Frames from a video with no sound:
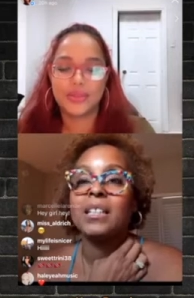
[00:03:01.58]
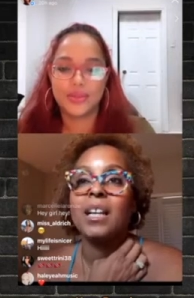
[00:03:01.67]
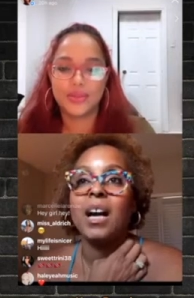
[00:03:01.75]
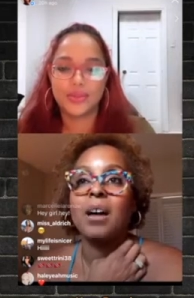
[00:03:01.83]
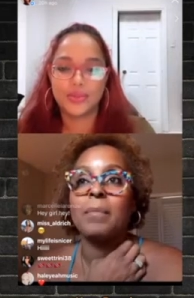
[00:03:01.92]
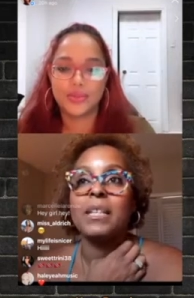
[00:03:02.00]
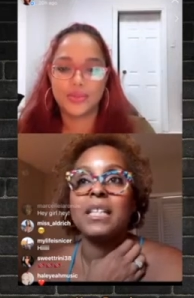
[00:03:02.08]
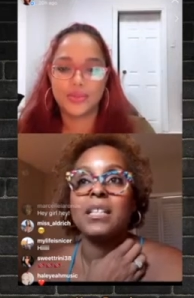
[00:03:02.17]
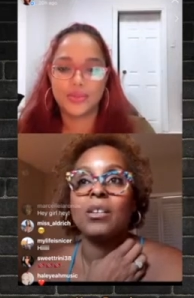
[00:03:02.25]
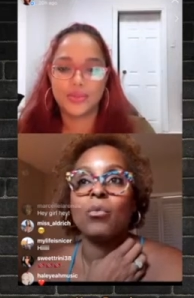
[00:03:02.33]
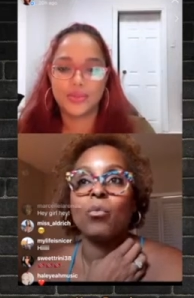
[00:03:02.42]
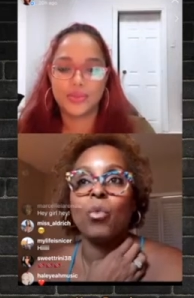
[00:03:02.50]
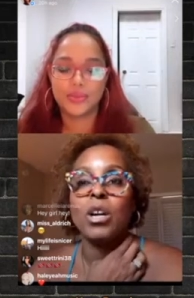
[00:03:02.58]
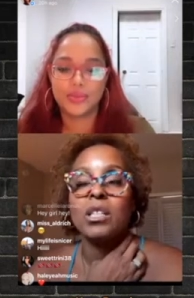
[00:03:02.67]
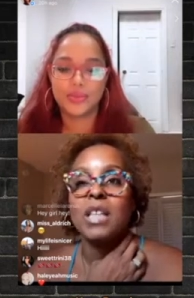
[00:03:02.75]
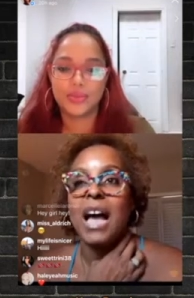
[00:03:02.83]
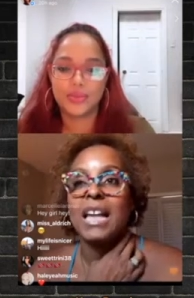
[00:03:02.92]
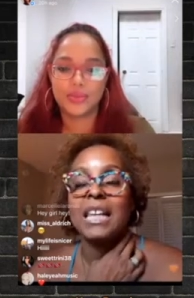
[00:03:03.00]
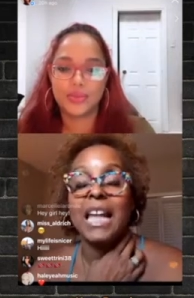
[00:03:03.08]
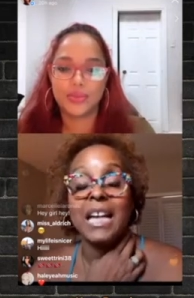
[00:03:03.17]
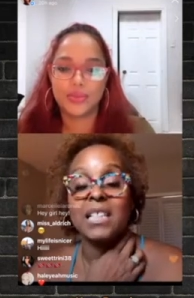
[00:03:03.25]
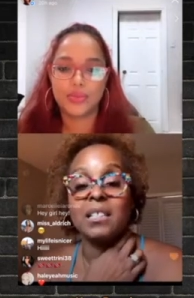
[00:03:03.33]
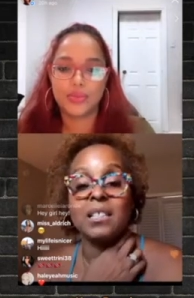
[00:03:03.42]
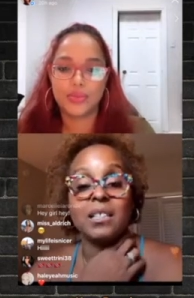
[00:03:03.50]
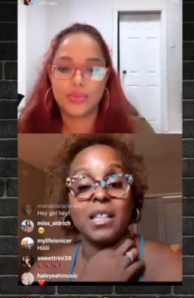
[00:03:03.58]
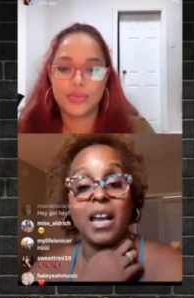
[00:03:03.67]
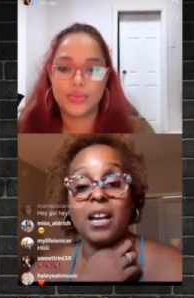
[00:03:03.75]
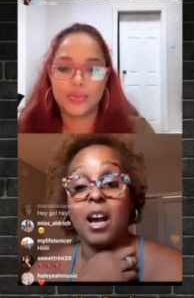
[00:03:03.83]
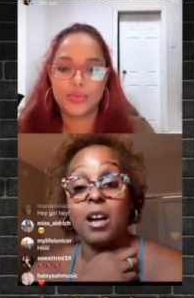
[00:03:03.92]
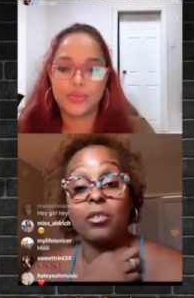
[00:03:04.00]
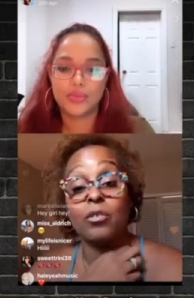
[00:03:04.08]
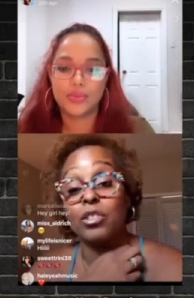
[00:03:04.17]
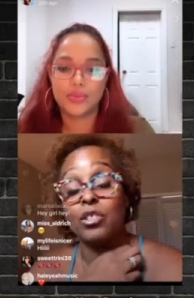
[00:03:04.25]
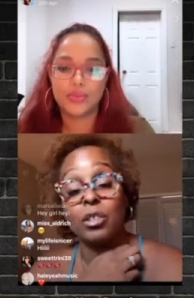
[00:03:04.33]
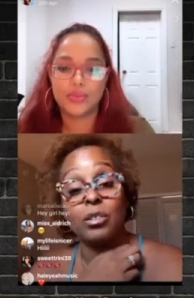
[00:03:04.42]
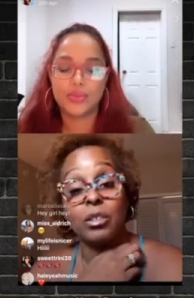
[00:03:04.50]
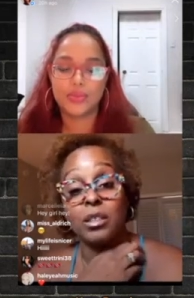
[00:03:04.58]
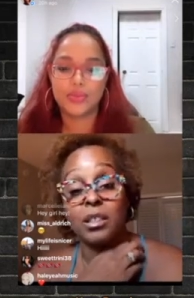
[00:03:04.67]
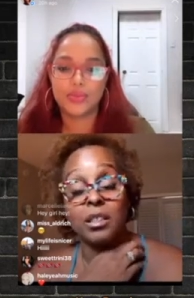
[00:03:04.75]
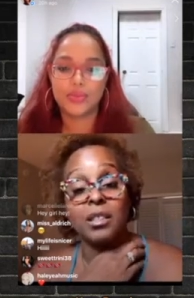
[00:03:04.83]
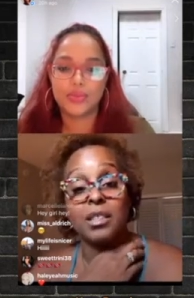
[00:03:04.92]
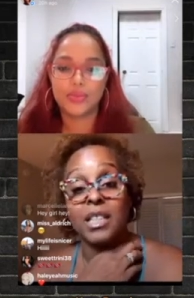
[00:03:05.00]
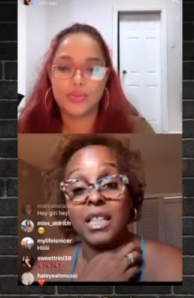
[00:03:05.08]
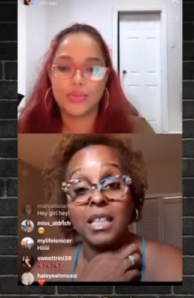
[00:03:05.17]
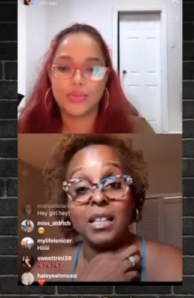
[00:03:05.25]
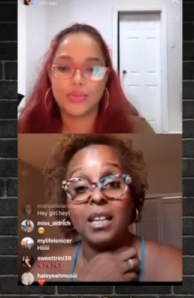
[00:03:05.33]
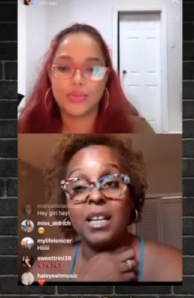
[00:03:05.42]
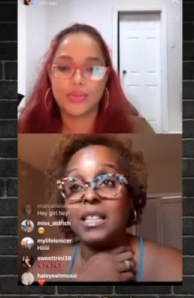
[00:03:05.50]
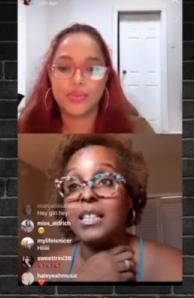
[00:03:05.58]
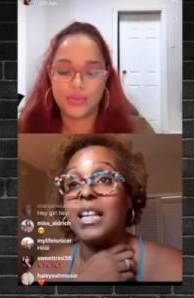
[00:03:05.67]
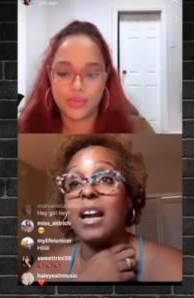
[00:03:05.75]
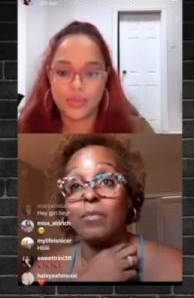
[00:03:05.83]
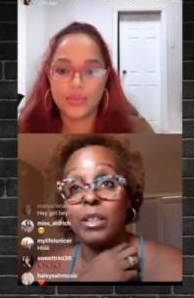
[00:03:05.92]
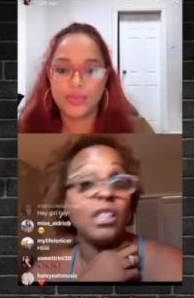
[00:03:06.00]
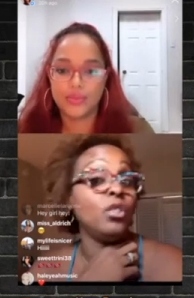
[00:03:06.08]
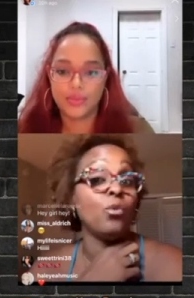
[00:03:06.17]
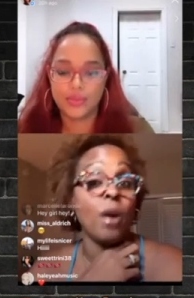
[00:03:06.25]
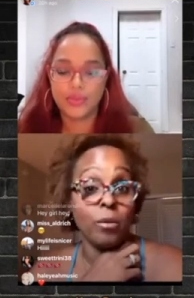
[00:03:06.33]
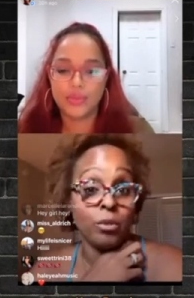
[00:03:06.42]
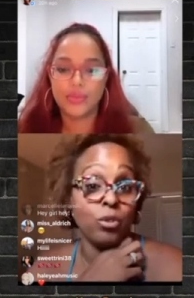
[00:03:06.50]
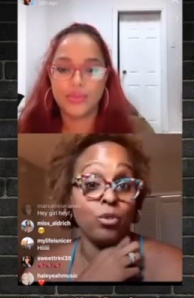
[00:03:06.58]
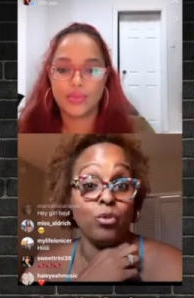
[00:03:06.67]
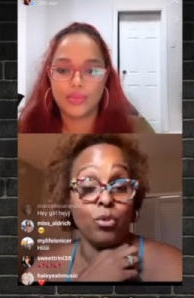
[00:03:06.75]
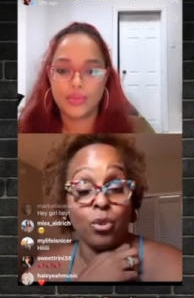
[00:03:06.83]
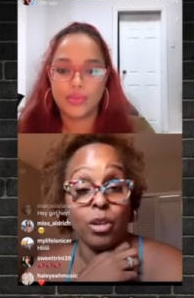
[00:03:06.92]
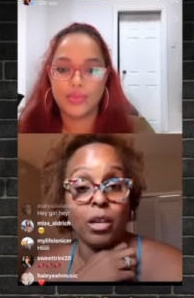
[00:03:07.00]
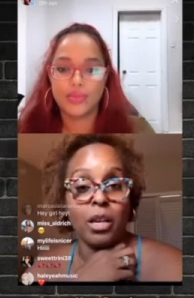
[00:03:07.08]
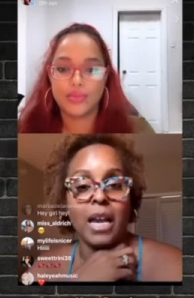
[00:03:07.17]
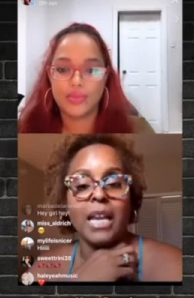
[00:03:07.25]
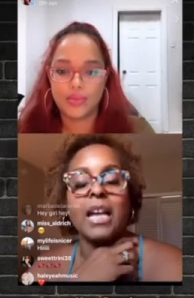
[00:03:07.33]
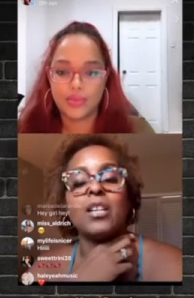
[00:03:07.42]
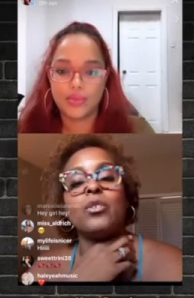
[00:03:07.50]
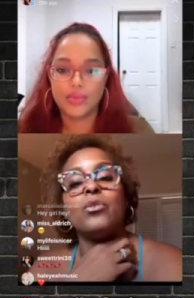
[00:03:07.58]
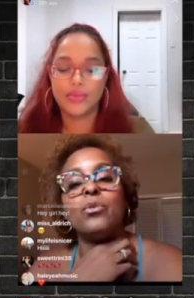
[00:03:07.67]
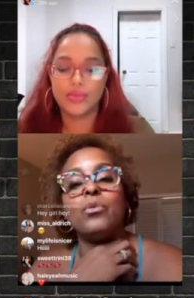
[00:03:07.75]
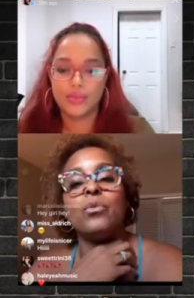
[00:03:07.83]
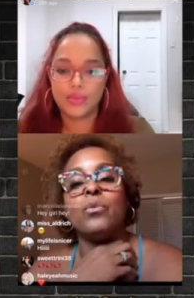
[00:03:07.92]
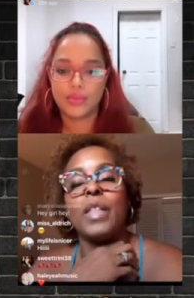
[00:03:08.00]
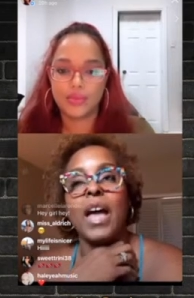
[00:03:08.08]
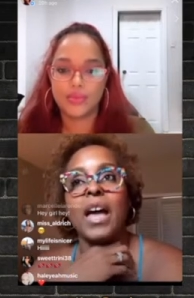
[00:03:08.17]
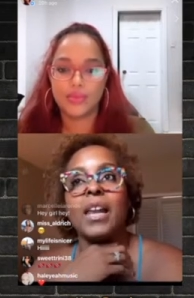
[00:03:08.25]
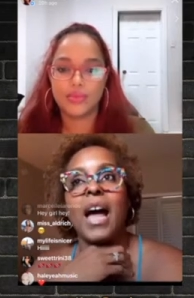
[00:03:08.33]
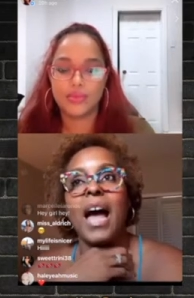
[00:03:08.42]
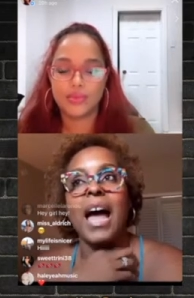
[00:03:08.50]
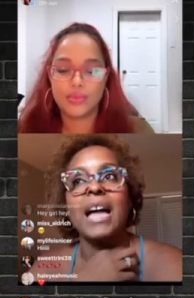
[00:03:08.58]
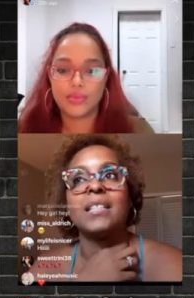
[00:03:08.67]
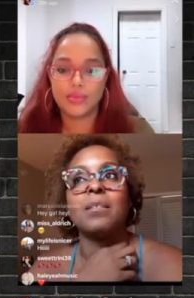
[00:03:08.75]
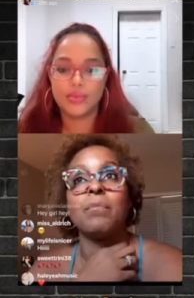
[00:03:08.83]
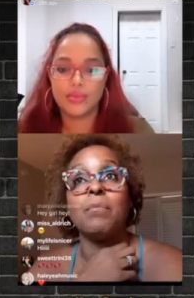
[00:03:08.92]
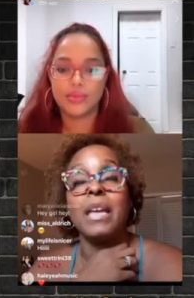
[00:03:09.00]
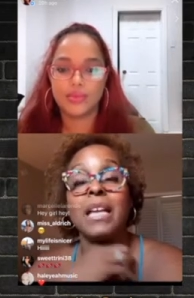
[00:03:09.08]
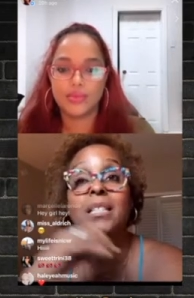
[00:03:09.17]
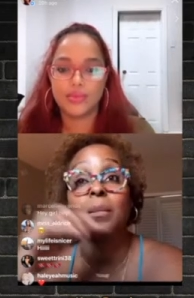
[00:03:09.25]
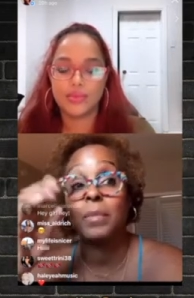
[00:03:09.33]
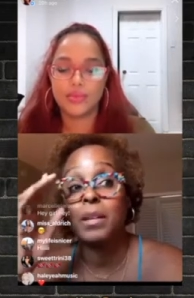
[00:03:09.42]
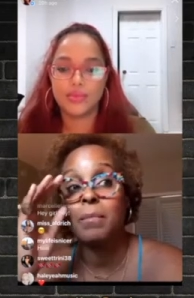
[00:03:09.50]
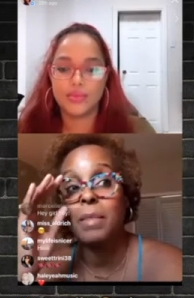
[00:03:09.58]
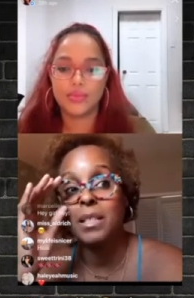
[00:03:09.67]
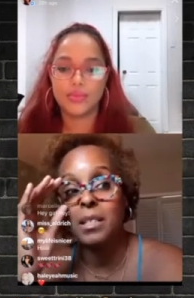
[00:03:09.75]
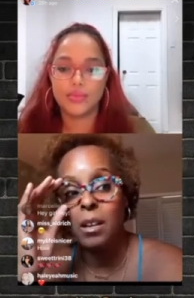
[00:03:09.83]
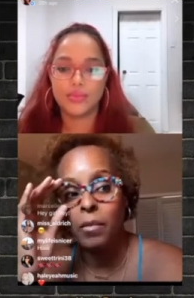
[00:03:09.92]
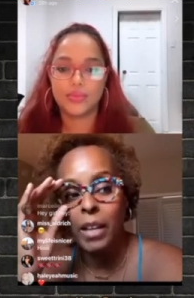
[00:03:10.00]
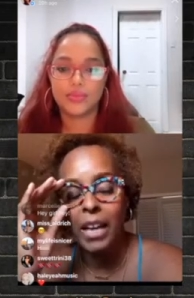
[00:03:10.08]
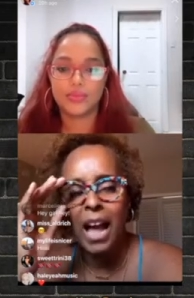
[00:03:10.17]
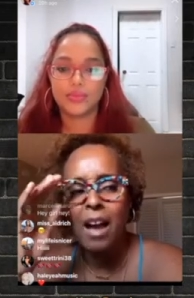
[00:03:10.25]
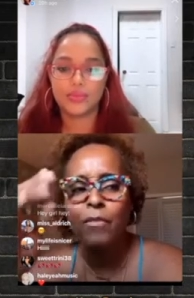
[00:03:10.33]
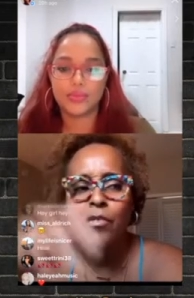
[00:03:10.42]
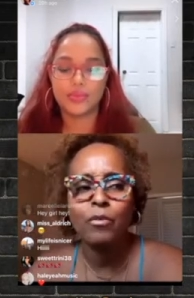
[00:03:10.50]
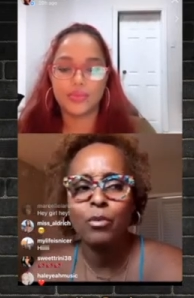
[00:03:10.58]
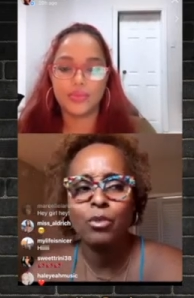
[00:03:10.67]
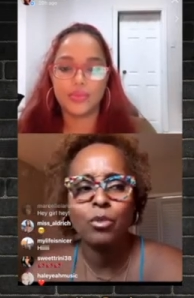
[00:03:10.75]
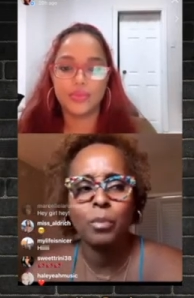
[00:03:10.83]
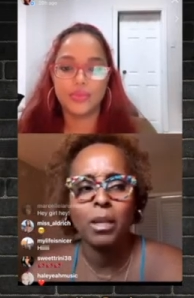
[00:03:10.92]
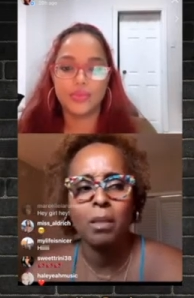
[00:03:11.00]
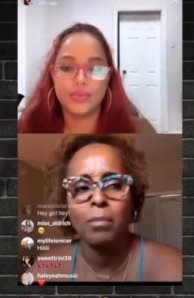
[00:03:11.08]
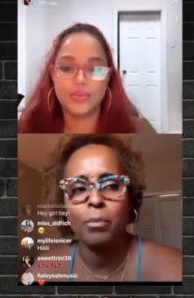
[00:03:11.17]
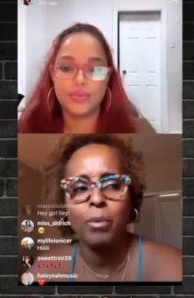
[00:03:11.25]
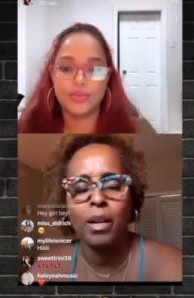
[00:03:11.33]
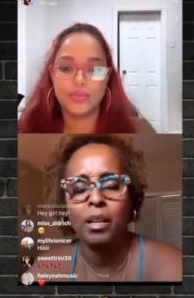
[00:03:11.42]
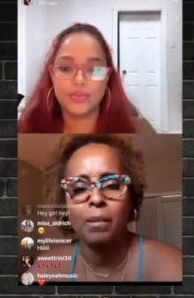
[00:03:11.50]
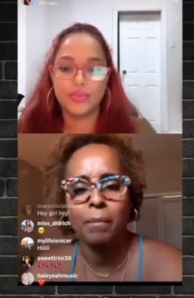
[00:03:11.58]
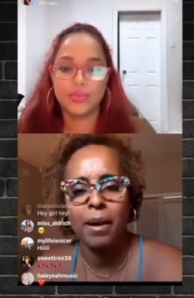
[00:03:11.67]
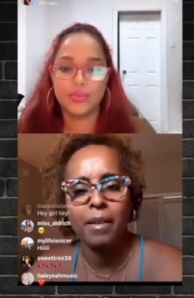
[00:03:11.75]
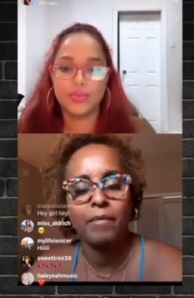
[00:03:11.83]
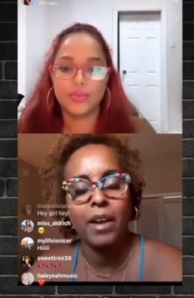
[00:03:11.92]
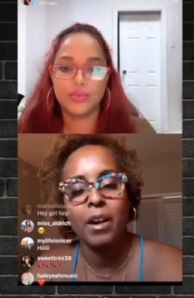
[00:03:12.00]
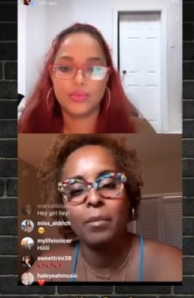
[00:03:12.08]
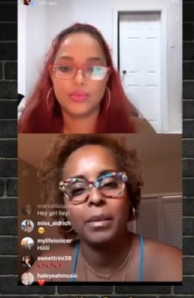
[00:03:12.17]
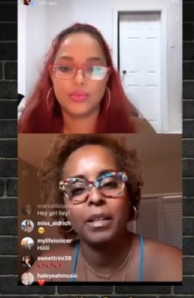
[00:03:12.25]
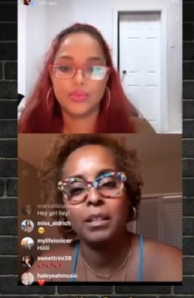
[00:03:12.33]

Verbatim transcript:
Speaker 1: I mean, once I landed into that concrete jungle into the city, then I really knew I was in New York and I knew that I had to make something of myself. Like I refused to become a product of my environment.